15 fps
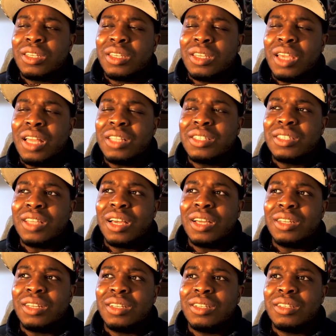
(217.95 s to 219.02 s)
it's not,
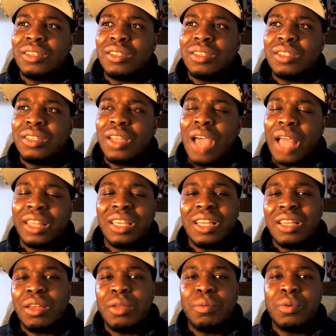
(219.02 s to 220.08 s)
I think
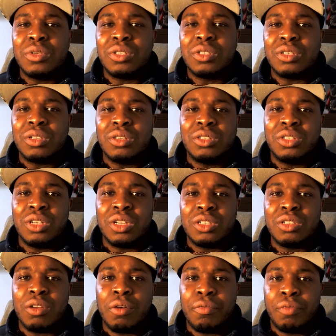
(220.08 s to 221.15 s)
it was just
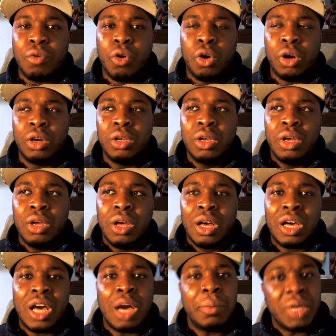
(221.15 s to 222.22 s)
for
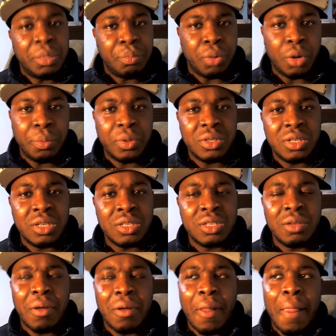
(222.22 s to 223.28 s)
comedy
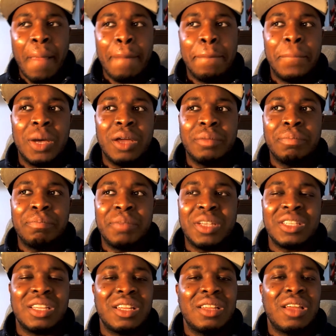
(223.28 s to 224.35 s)
purposes, but
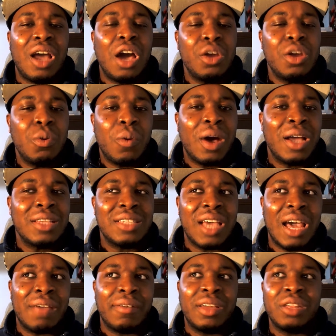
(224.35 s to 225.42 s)
because otherwise, I
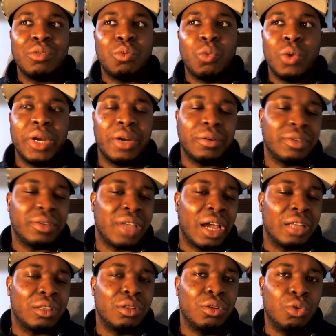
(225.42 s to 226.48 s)
find it weird that
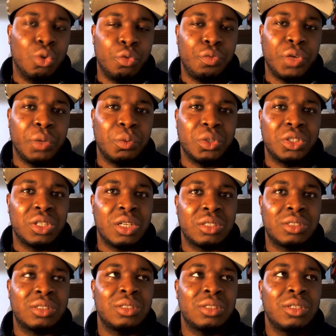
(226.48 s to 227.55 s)
Luffy would just